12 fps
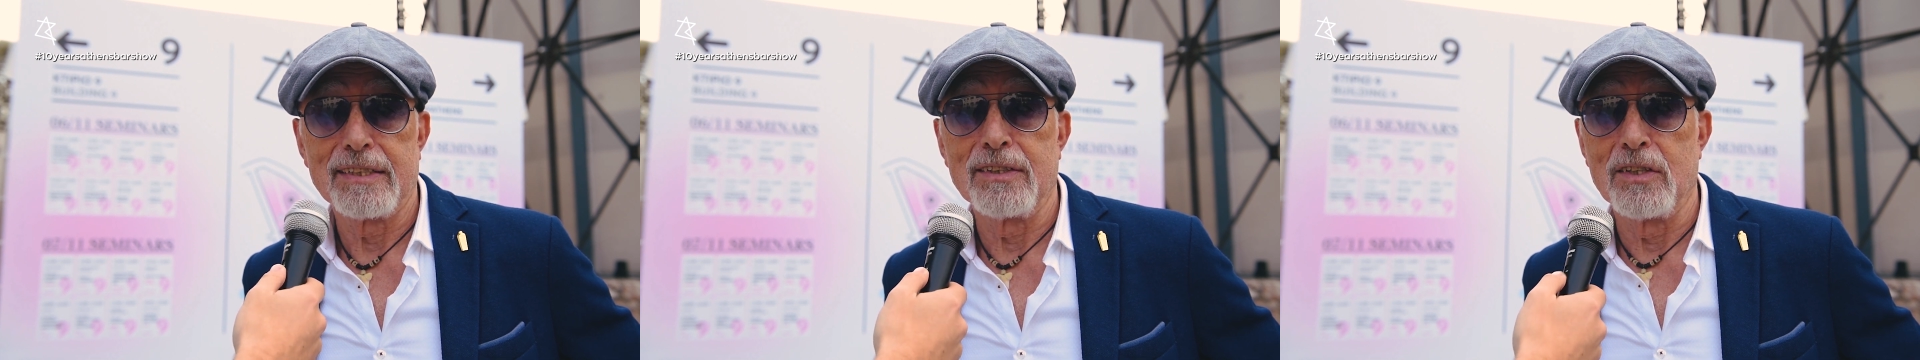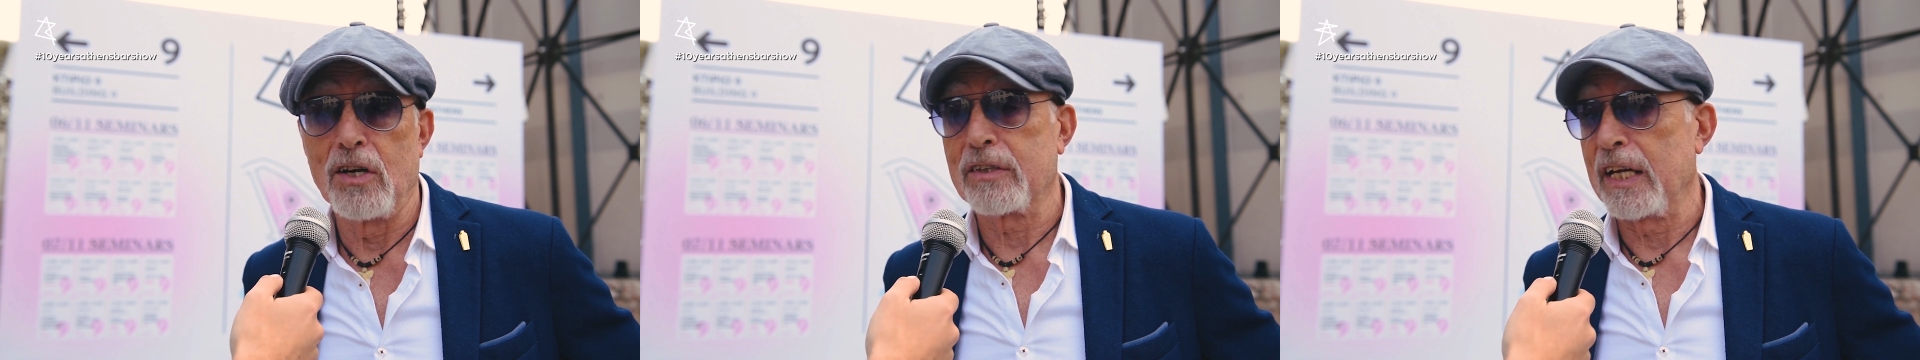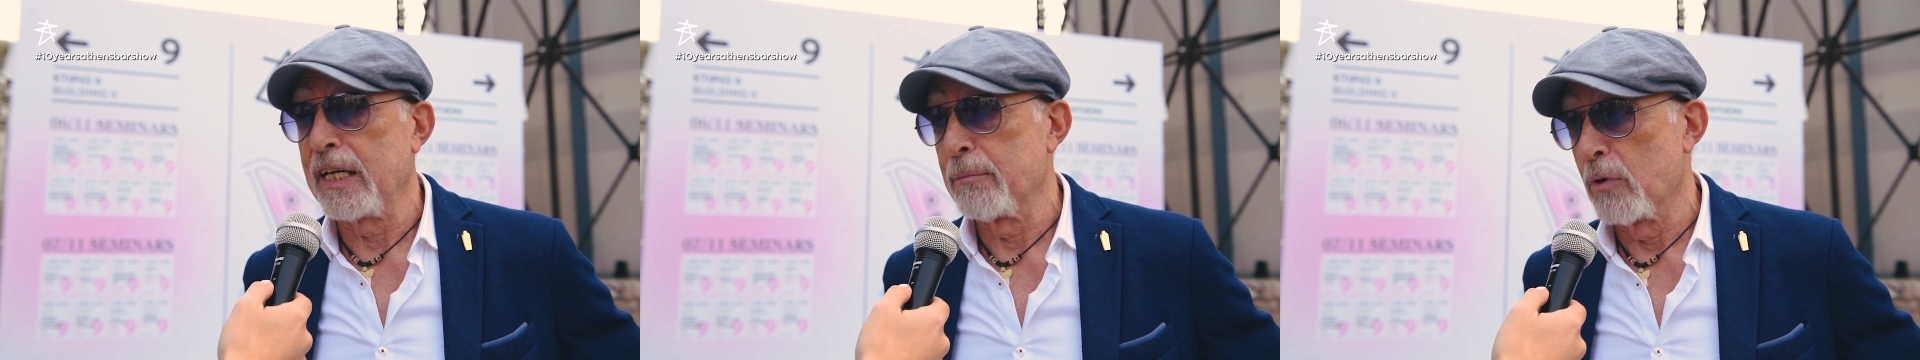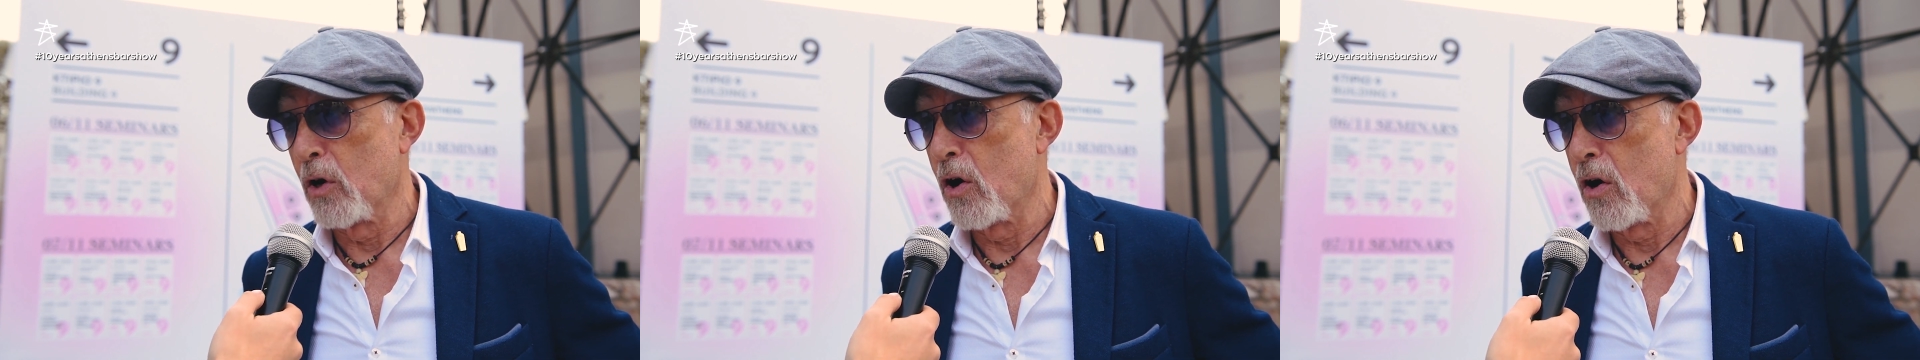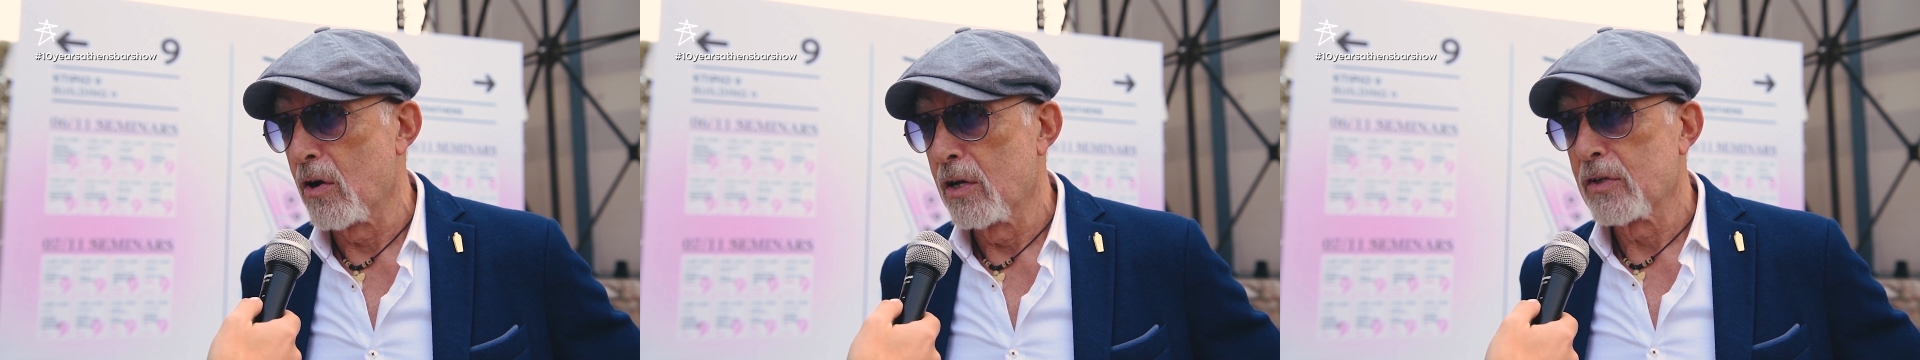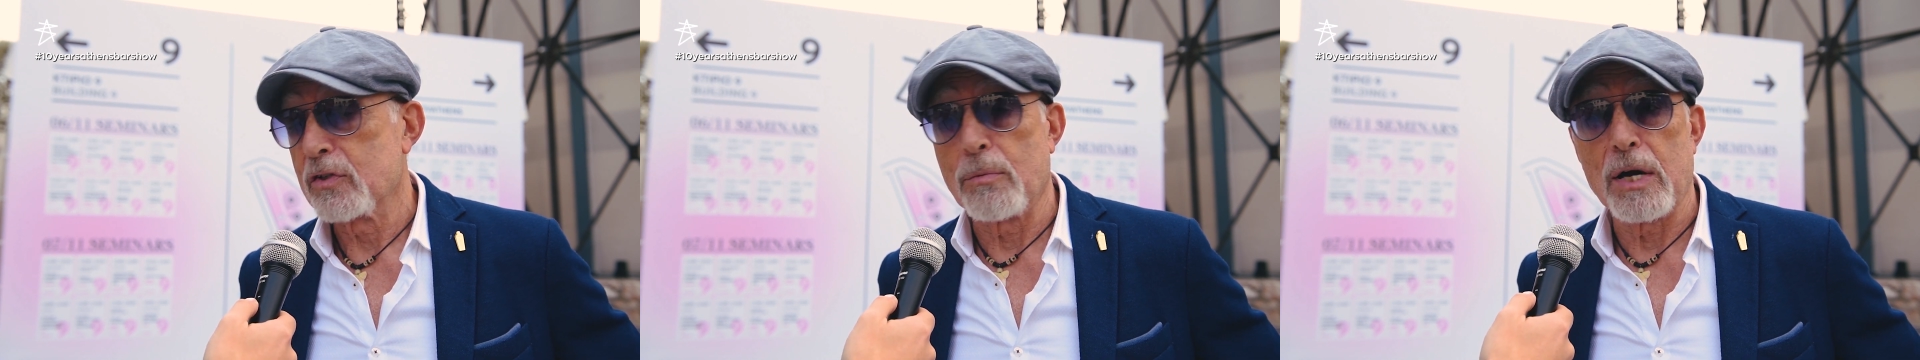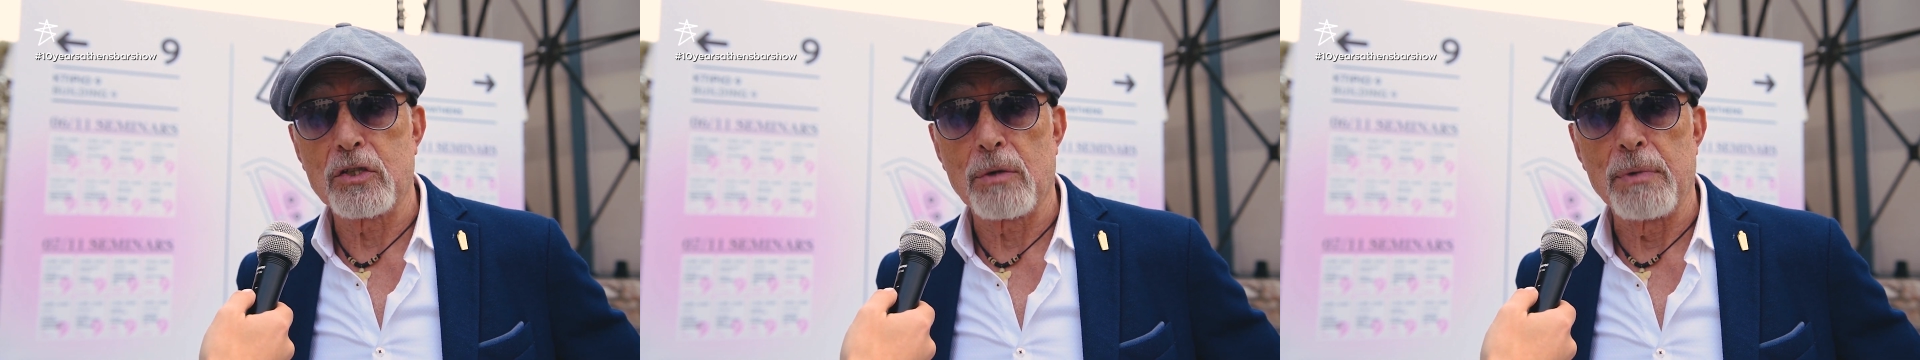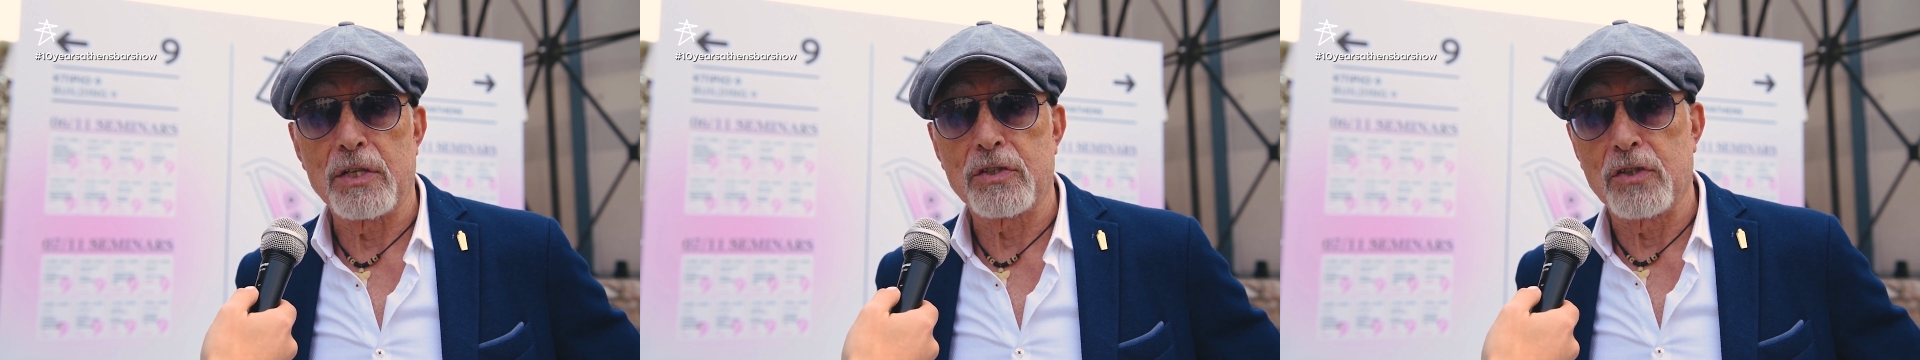not anymore so much
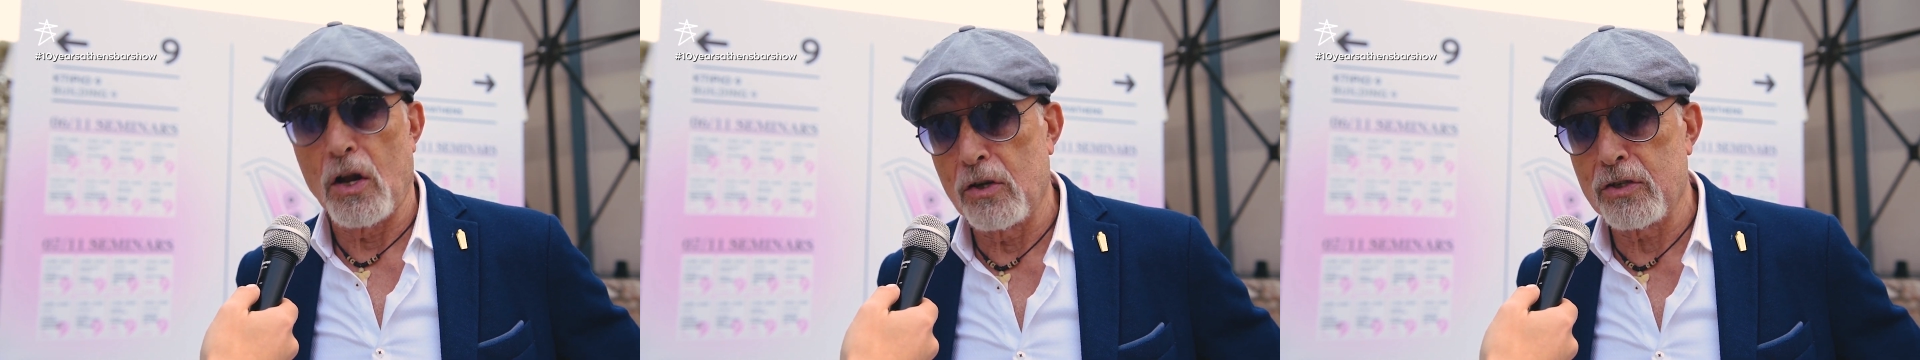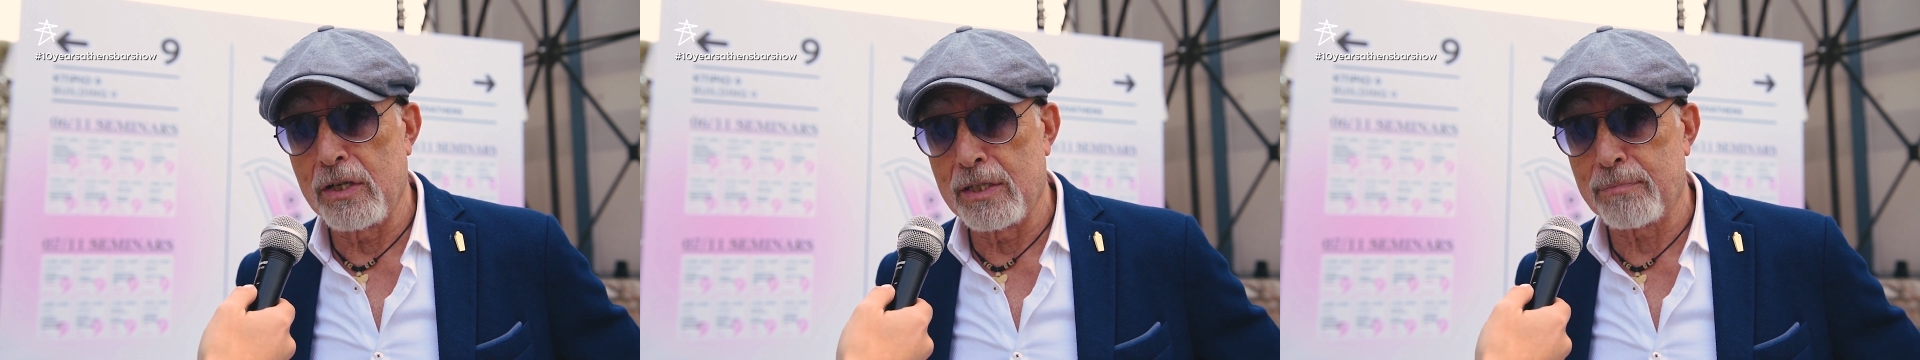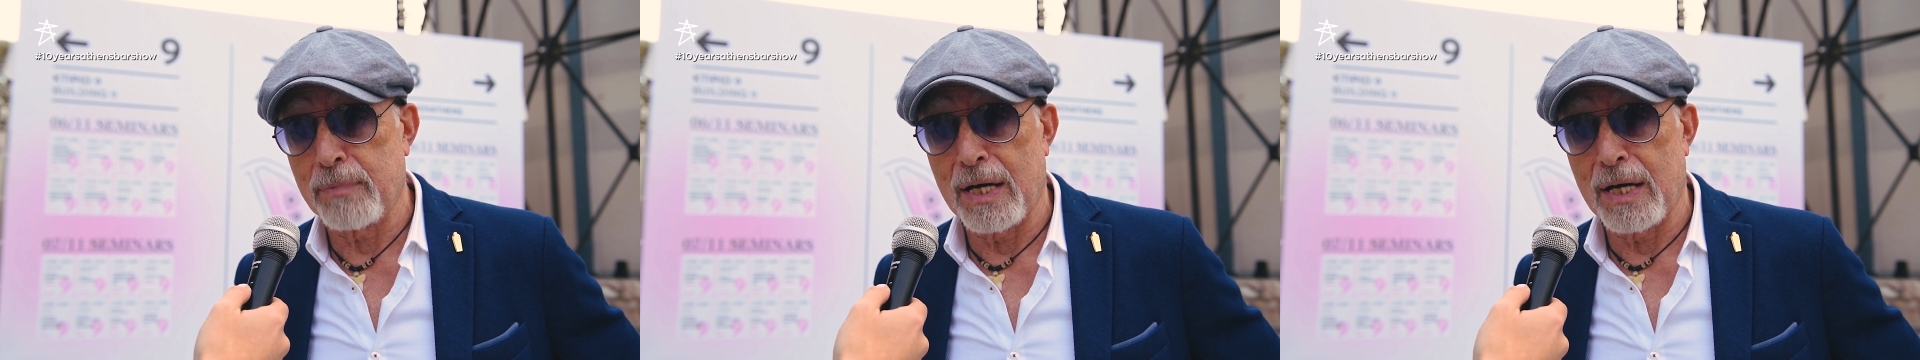mixologies,